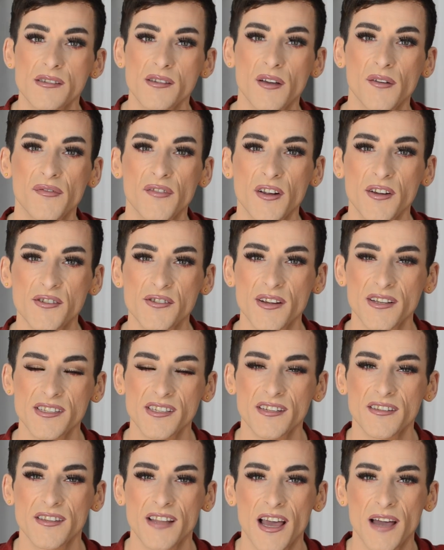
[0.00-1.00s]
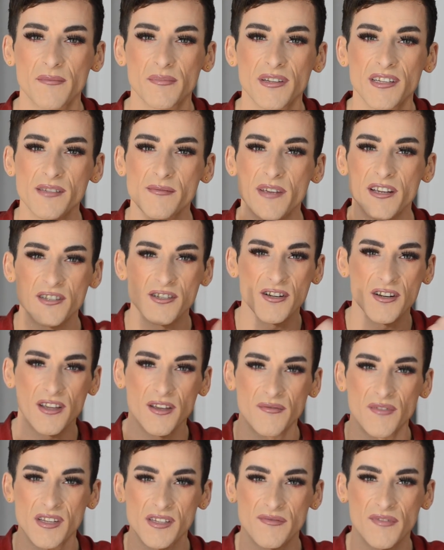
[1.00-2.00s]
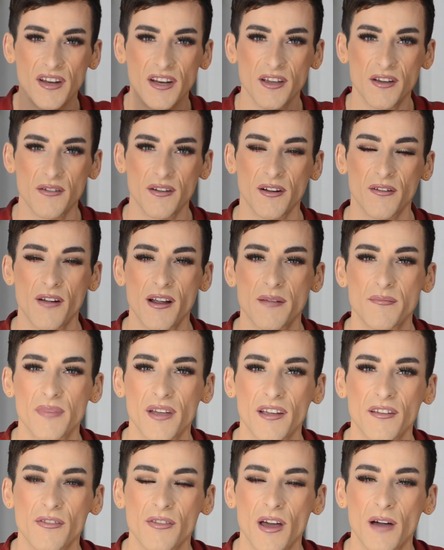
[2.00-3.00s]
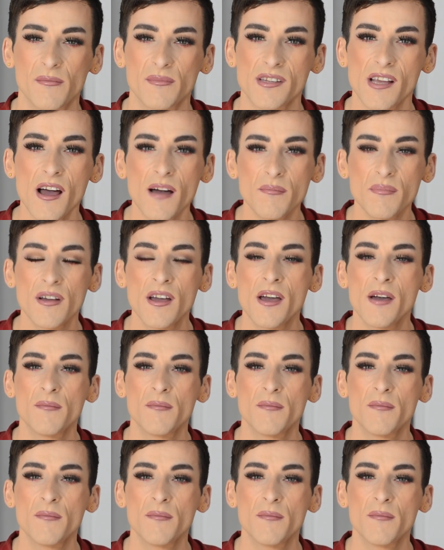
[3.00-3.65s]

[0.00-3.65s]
So if you're interested in that, please make sure to give this video a great big thumbs up.